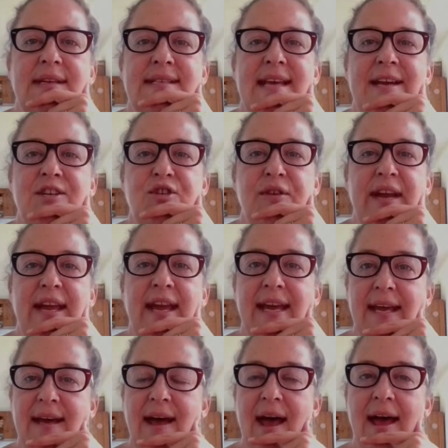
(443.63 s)
sanctuary
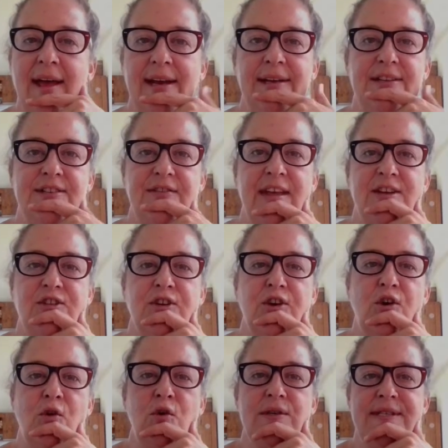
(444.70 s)
here, and they do
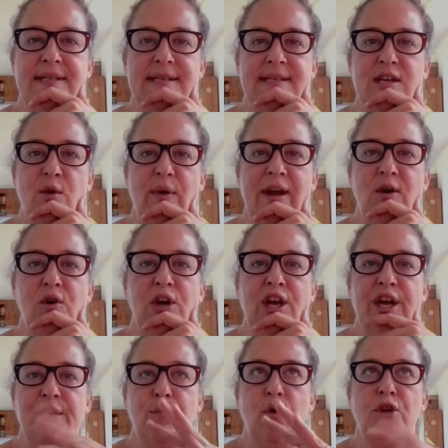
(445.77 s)
courses, so we all
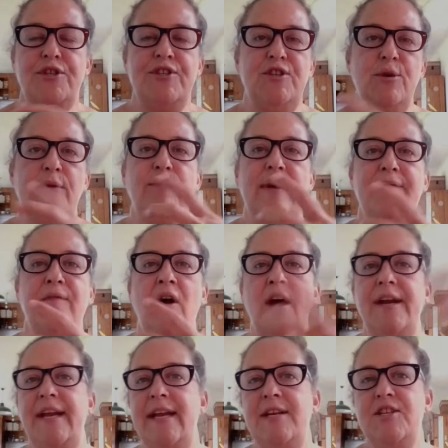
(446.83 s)
learn what to do if we
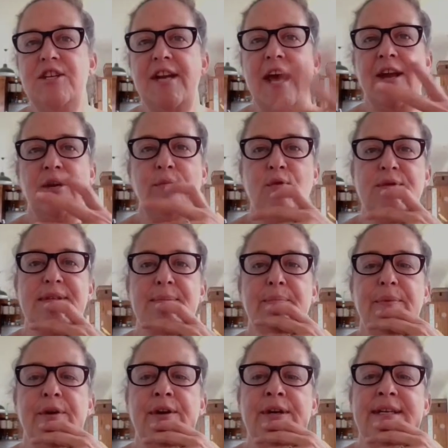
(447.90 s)
find injured animals
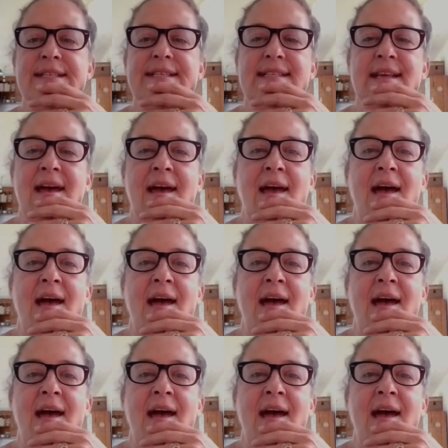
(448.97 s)
and birds,